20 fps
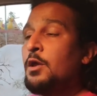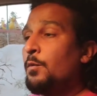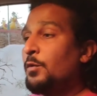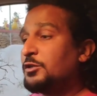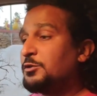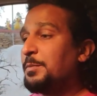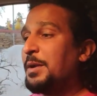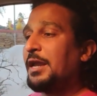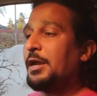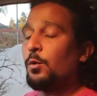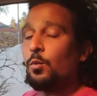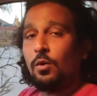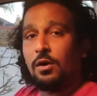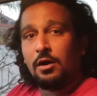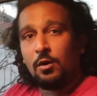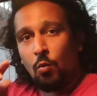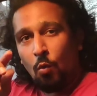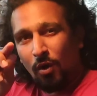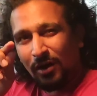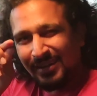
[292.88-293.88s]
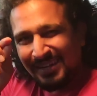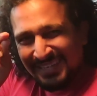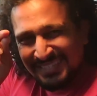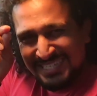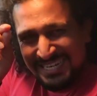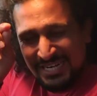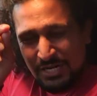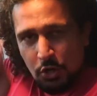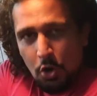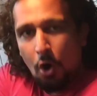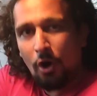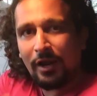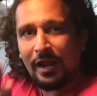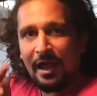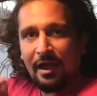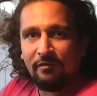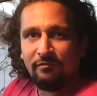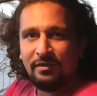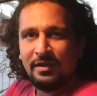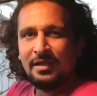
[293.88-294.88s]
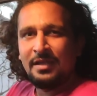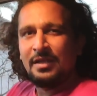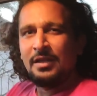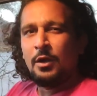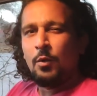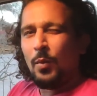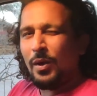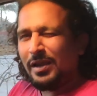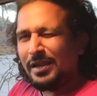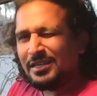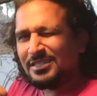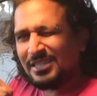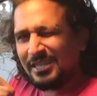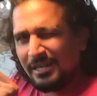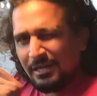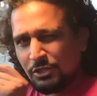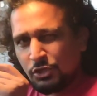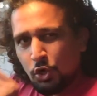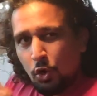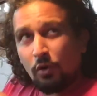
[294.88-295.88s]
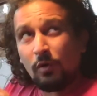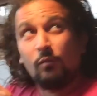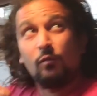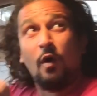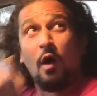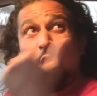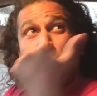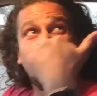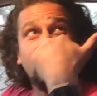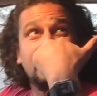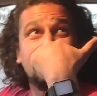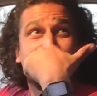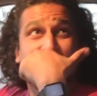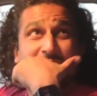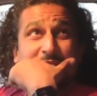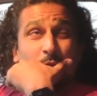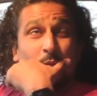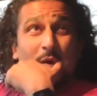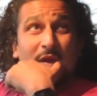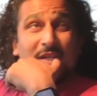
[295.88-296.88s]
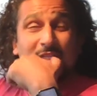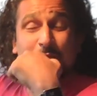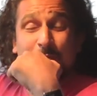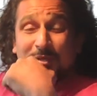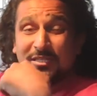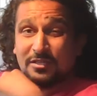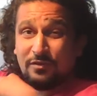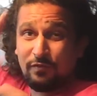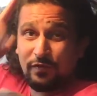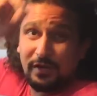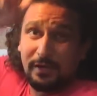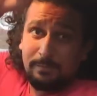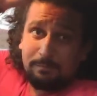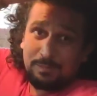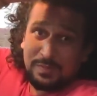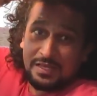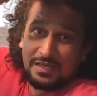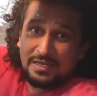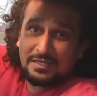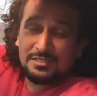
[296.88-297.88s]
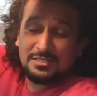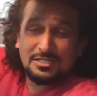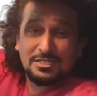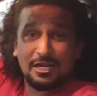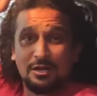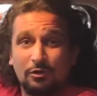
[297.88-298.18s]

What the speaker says: which make it work. What does it not have? Well, it's a little short on wow features, and one specific is the